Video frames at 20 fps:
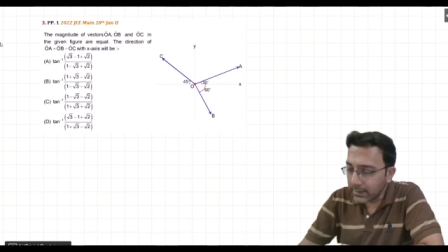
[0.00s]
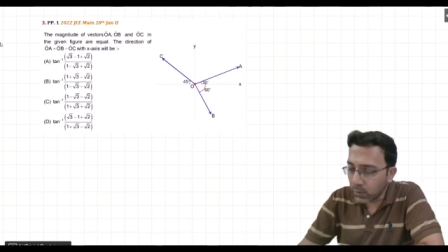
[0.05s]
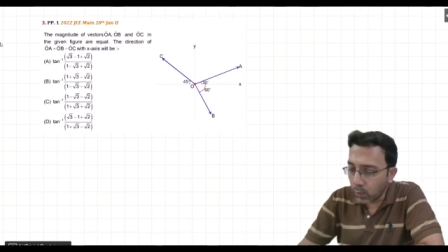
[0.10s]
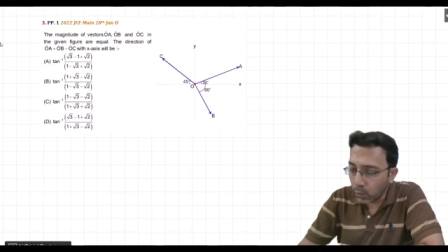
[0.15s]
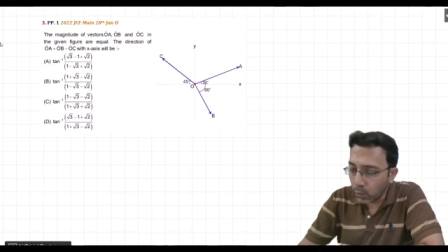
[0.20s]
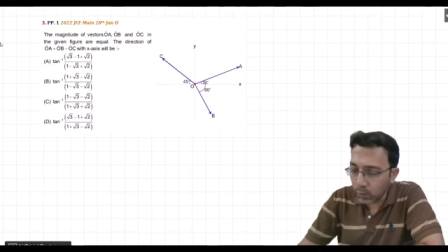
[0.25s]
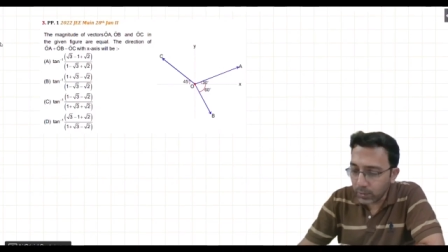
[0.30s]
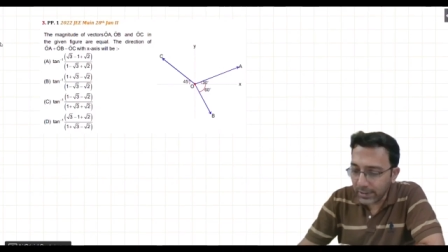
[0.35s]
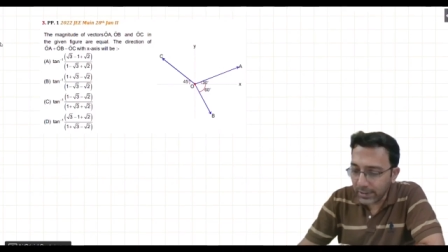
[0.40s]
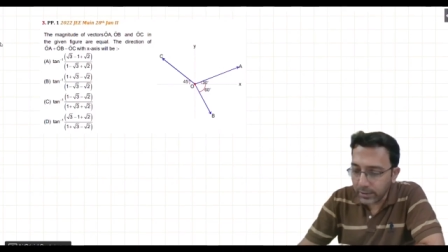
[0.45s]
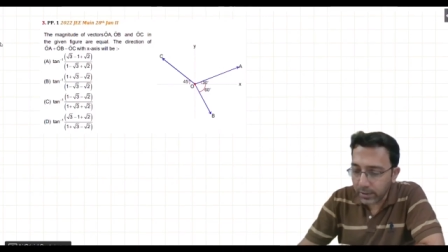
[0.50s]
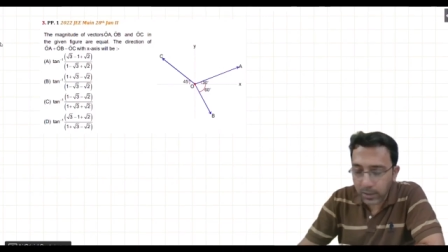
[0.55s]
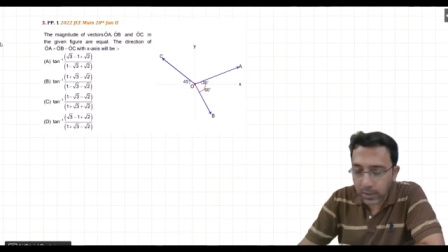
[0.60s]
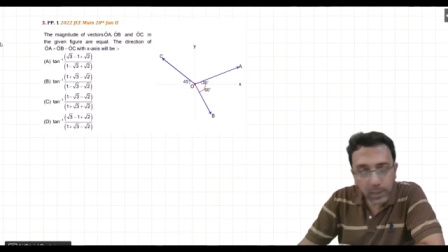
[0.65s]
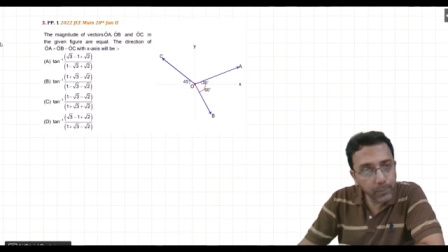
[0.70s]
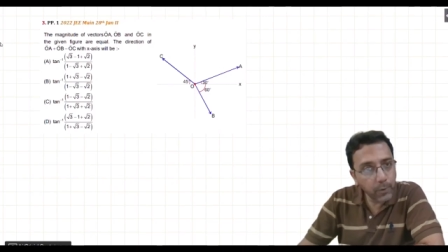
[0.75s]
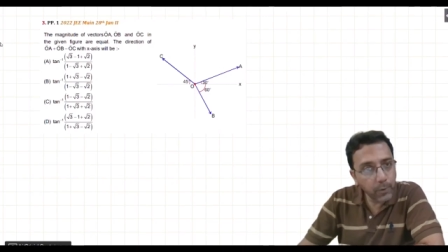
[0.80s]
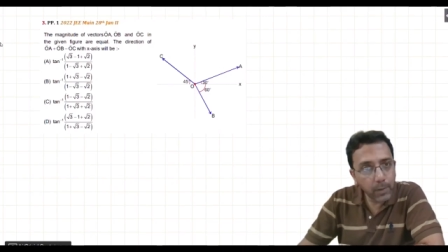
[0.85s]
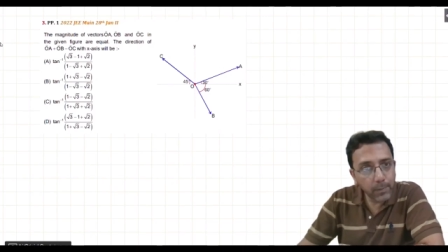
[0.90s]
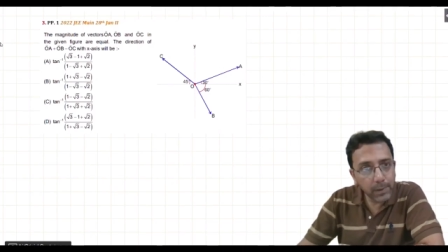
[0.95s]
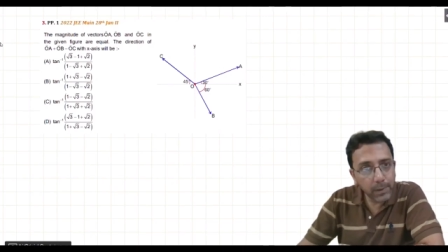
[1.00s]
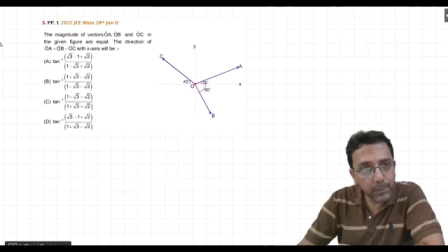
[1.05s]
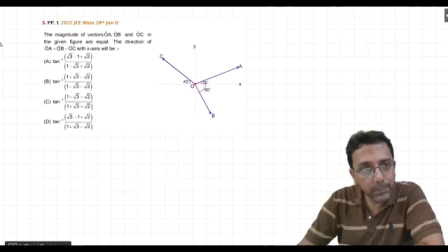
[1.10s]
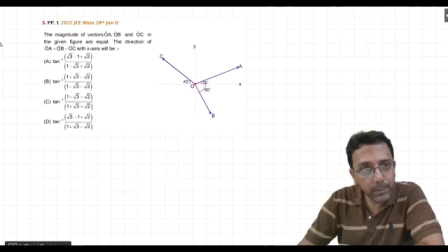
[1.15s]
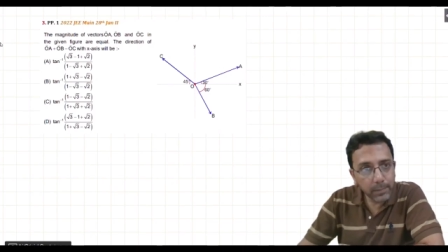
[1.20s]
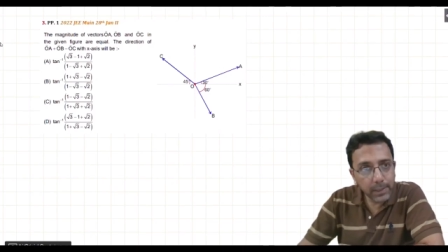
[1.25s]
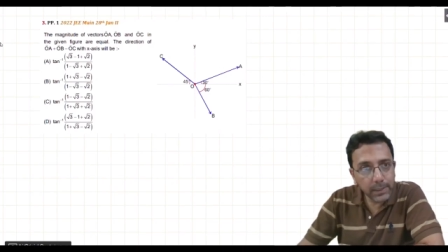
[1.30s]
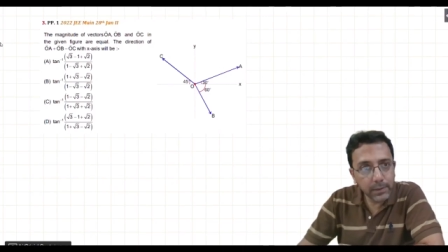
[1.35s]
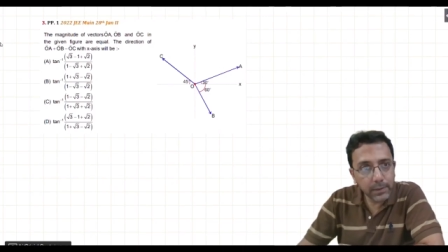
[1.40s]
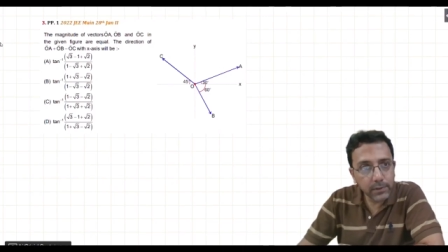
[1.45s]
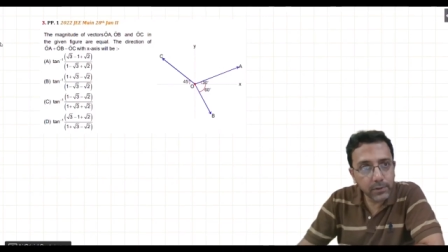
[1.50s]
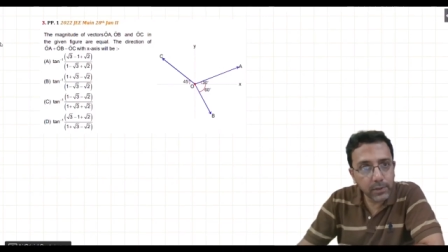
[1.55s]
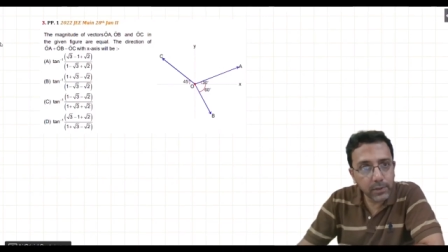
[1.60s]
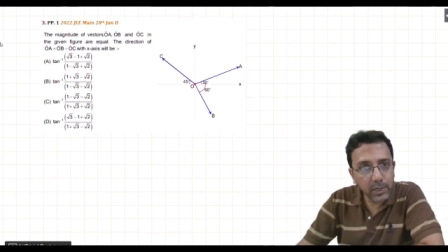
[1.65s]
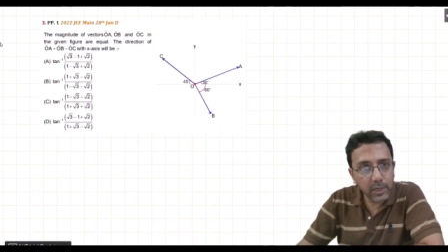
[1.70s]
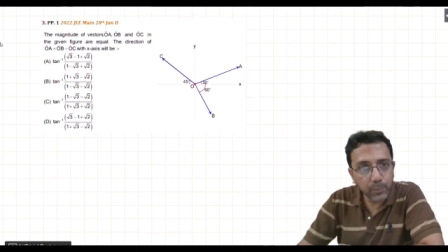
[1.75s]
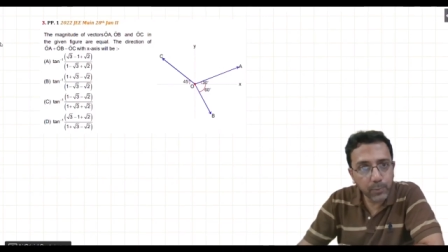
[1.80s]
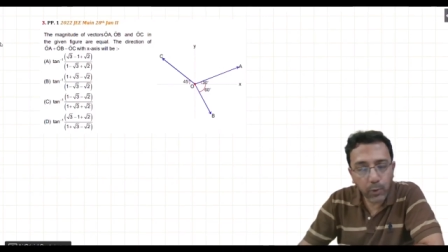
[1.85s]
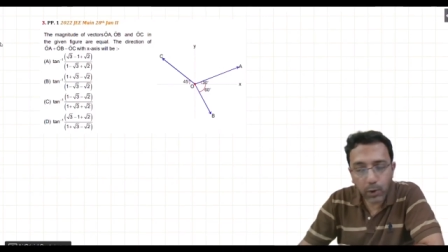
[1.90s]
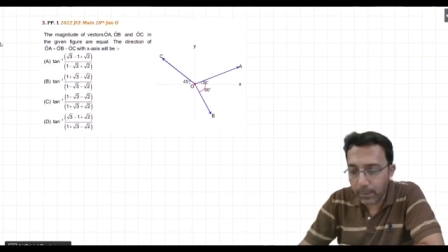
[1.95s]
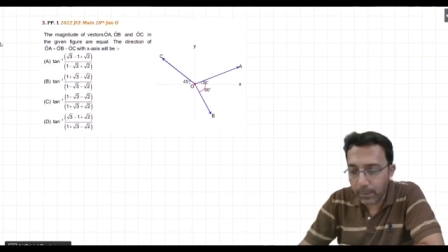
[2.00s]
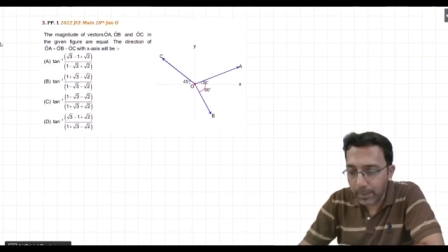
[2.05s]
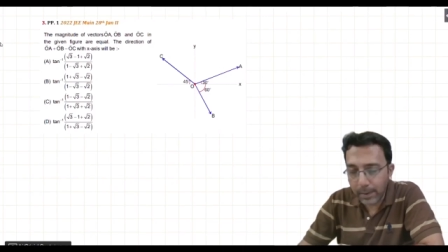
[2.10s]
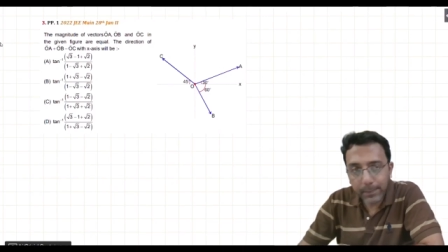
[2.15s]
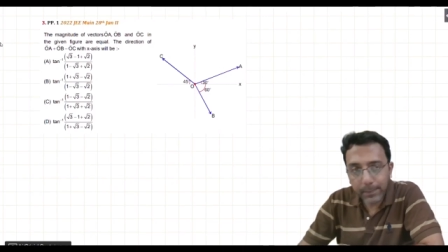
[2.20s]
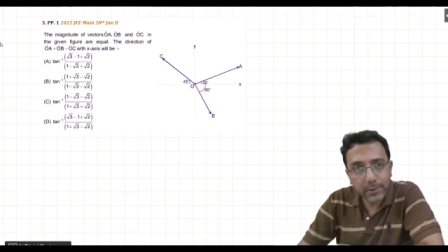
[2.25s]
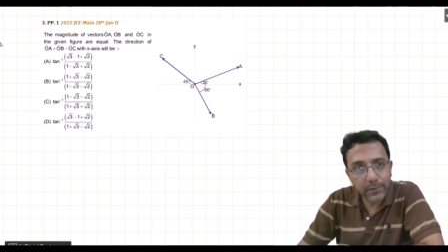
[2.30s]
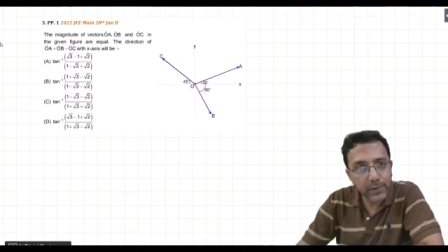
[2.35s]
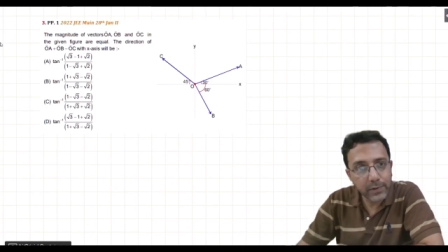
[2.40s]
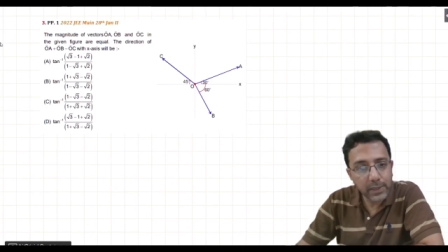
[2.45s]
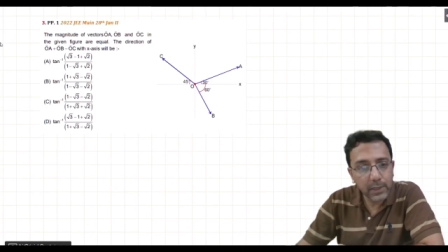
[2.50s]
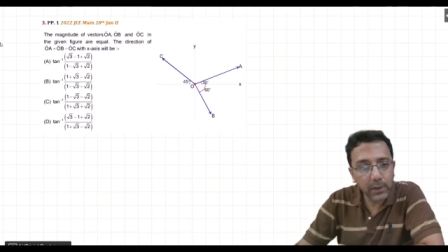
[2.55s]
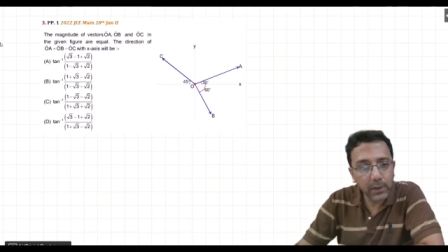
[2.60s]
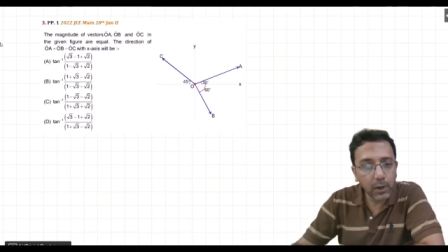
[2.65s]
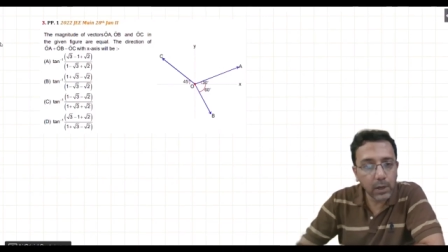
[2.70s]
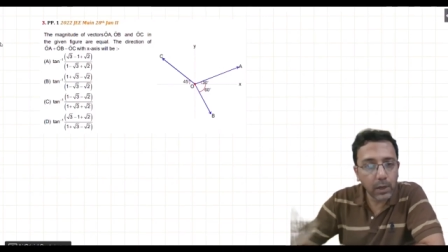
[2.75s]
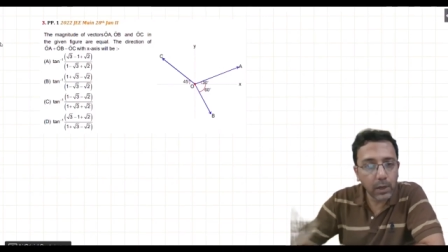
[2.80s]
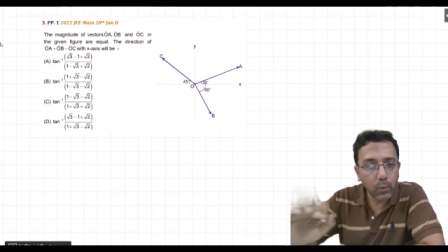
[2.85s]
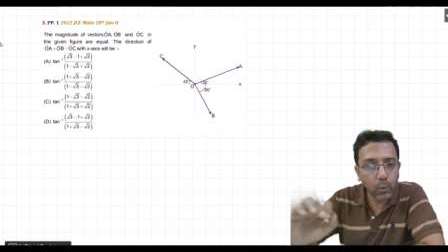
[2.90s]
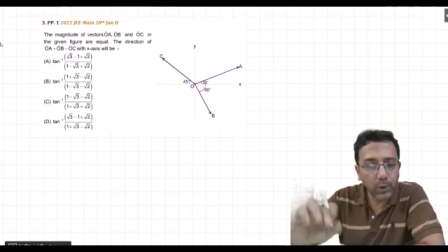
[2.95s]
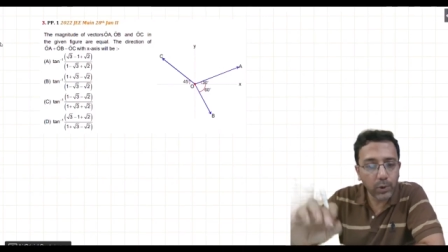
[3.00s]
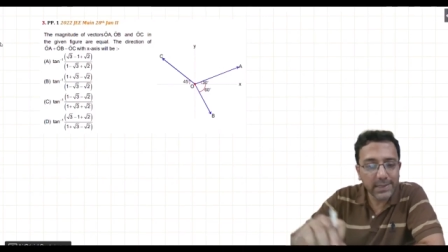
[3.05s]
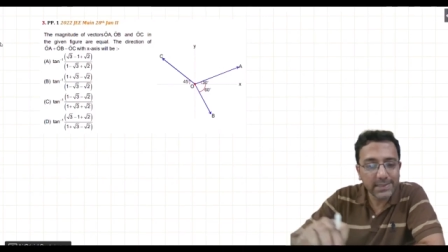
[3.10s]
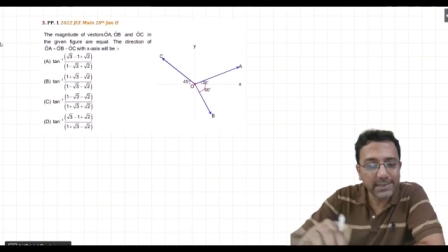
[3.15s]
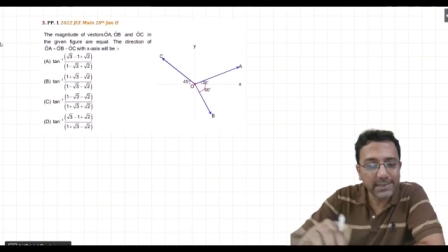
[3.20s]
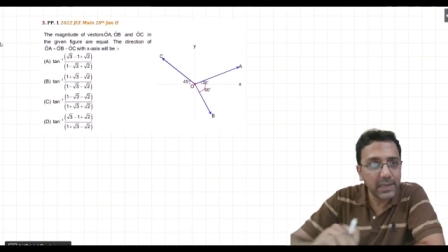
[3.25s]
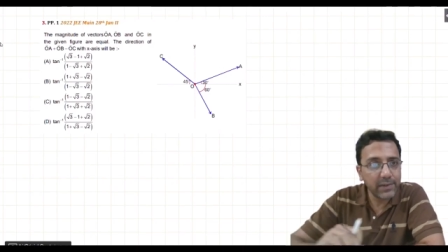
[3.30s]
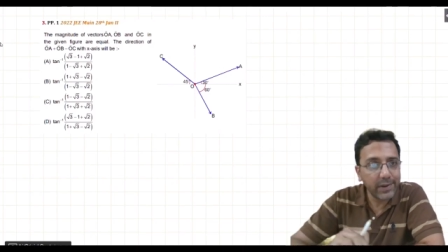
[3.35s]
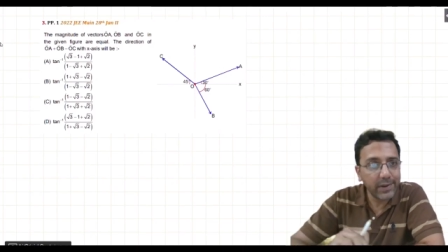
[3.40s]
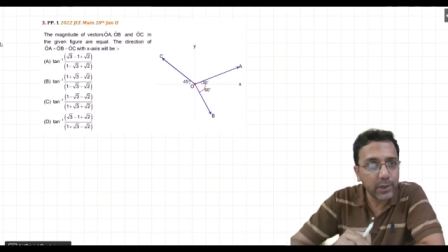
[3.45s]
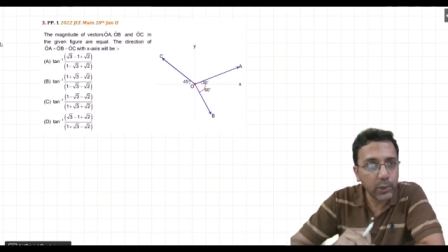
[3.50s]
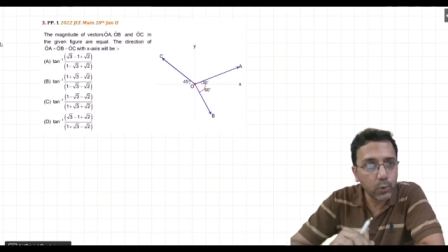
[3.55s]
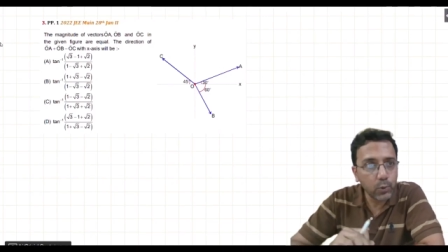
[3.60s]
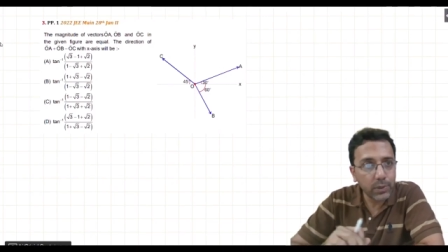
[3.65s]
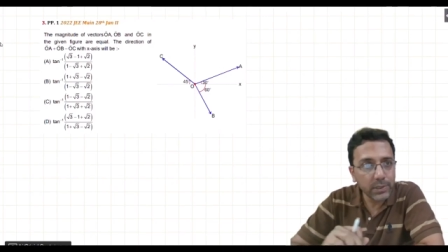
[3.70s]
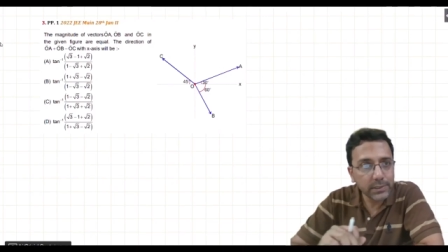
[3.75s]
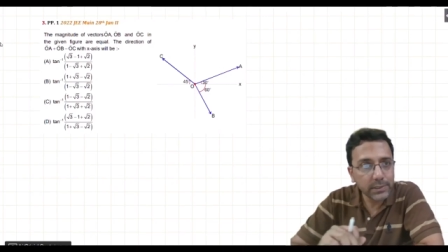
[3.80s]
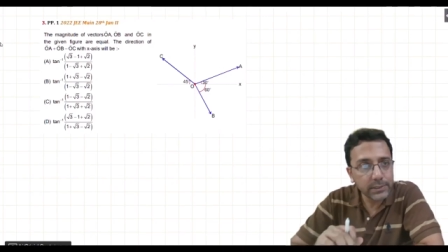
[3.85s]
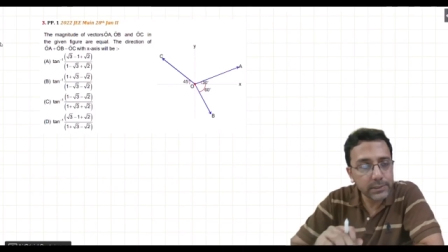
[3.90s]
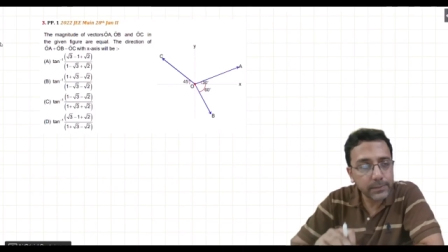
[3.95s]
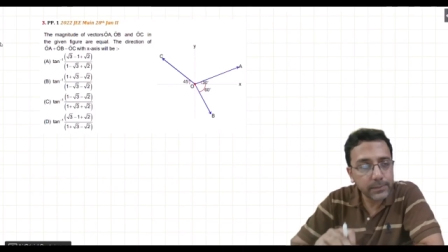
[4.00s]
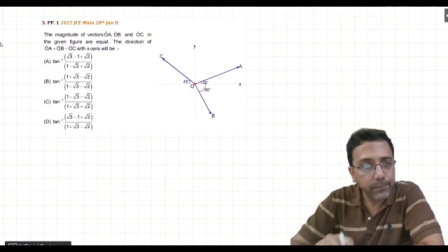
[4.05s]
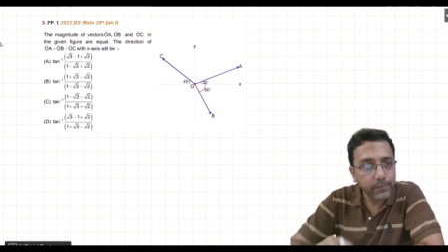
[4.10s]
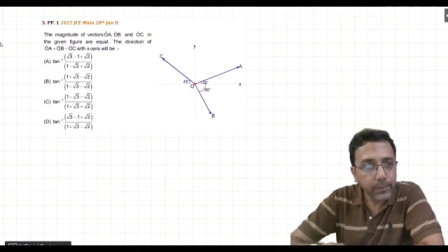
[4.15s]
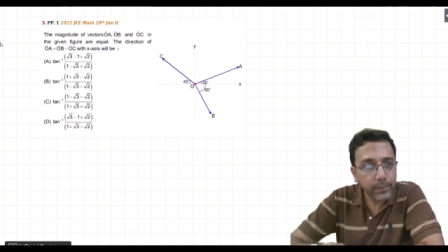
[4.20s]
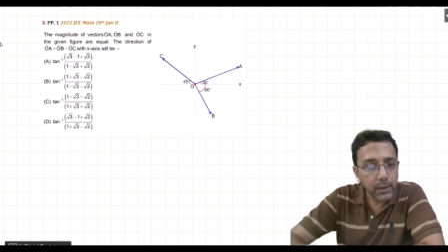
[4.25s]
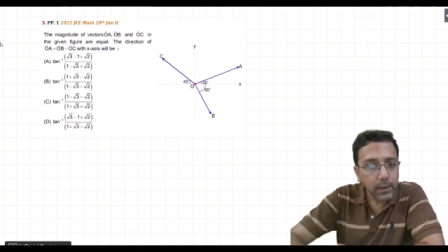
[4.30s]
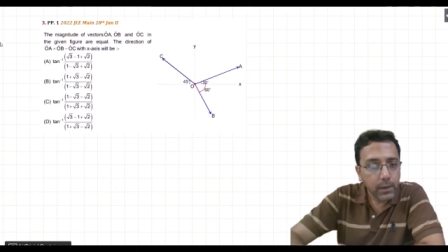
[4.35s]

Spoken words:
us go to the third problem. In the third problem, you see what is given to us.